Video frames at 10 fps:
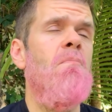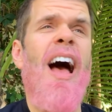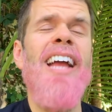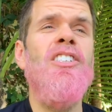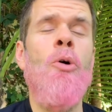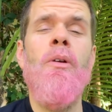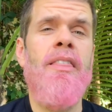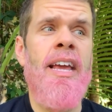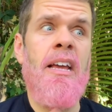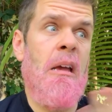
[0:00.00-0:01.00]
I don't
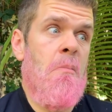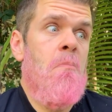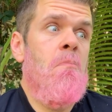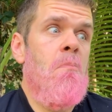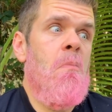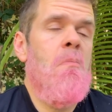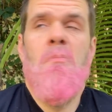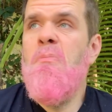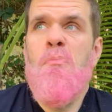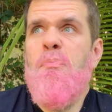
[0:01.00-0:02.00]
think
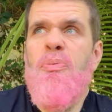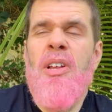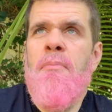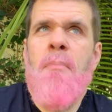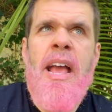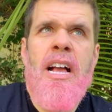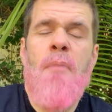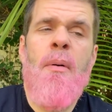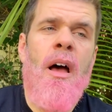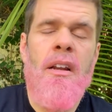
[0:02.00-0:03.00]
putting
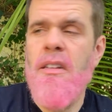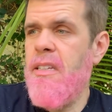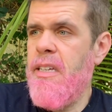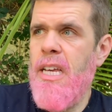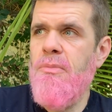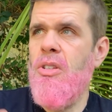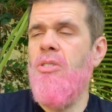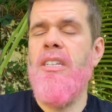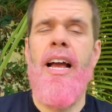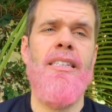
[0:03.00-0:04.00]
makeup on Kim
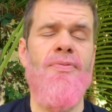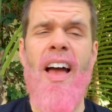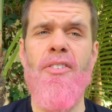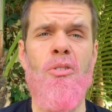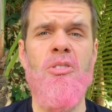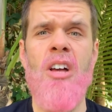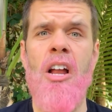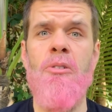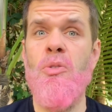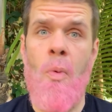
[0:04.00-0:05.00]
Zolciak's five-year-old
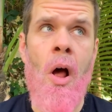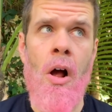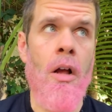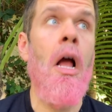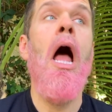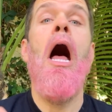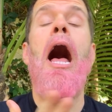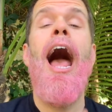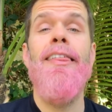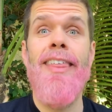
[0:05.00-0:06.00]
daughter is wrong.
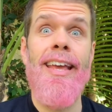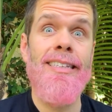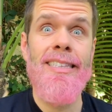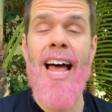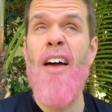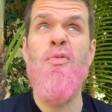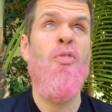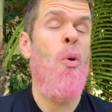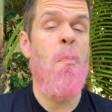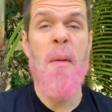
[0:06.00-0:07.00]
I think it's not
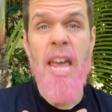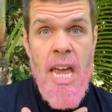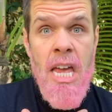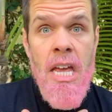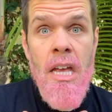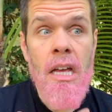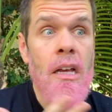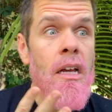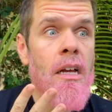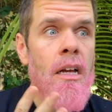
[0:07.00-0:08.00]
for me.
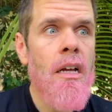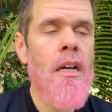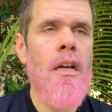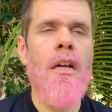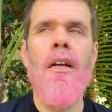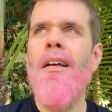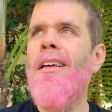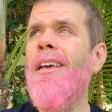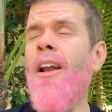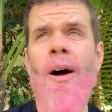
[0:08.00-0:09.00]

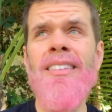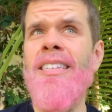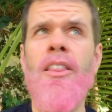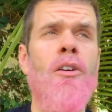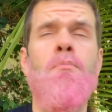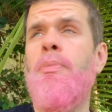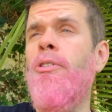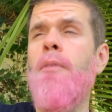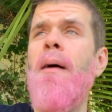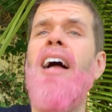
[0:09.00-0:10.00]
You know, I see those
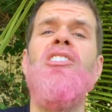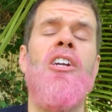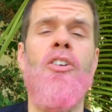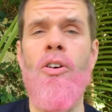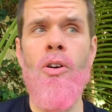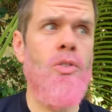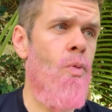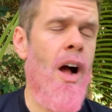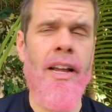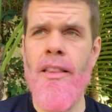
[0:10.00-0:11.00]
beauty pageant girls
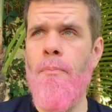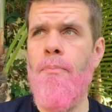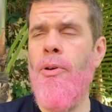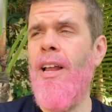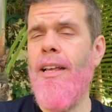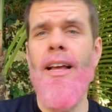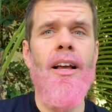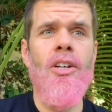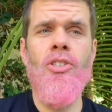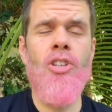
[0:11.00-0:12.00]
walking the beauty, like
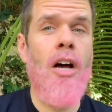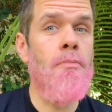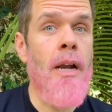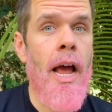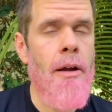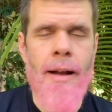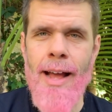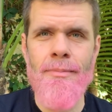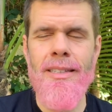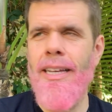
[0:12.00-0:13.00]
JonBenét
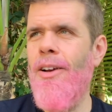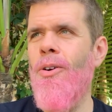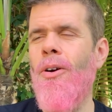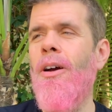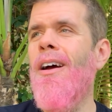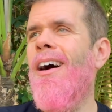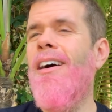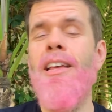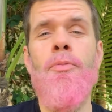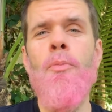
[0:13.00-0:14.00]
Ramsey or
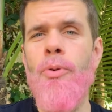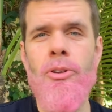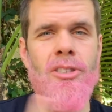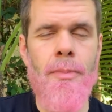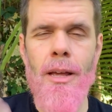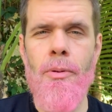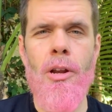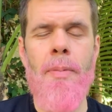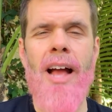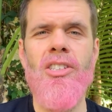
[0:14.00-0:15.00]
Honey Boo Boo used to be a
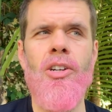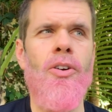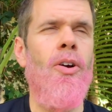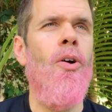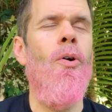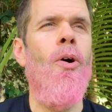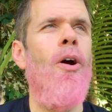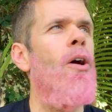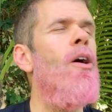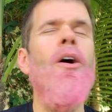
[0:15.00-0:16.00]
beauty pageant girl
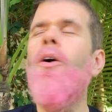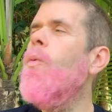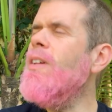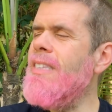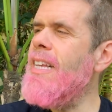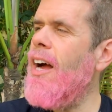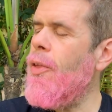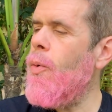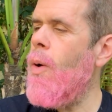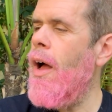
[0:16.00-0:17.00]
or what's the
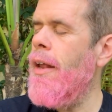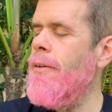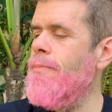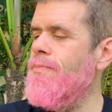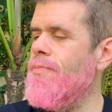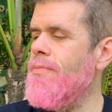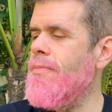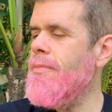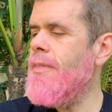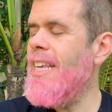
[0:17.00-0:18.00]
other one?
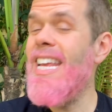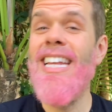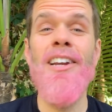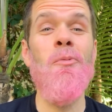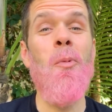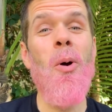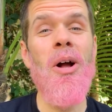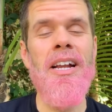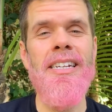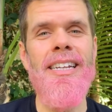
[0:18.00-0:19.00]
Eden
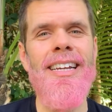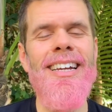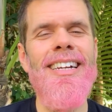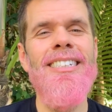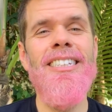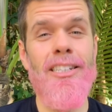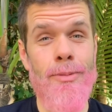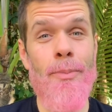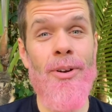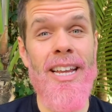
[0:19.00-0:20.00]
Wood. Do you guys
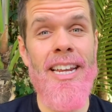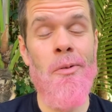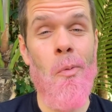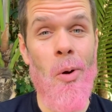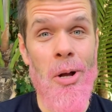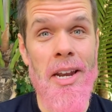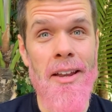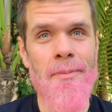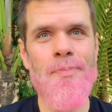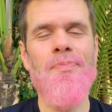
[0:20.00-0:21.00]
remember Eden Wood?